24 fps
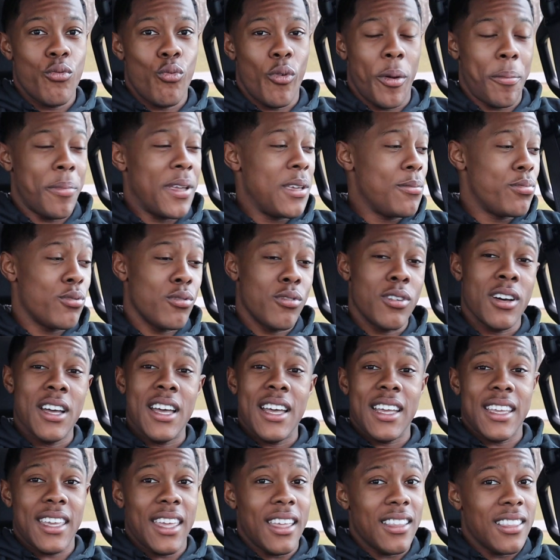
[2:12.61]
where people
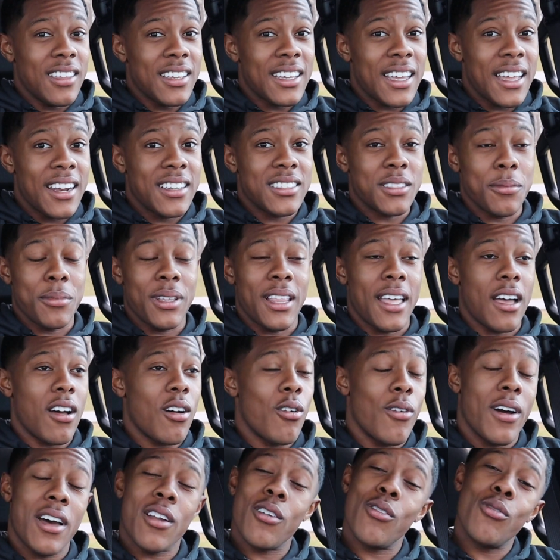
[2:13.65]
can look at us and be like,
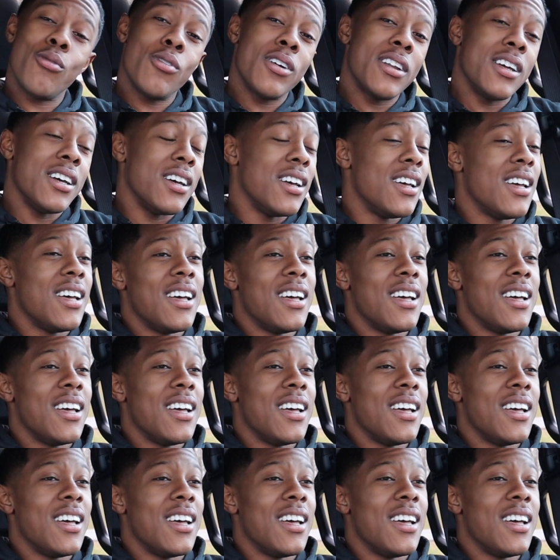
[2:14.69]
"Oh, I don't want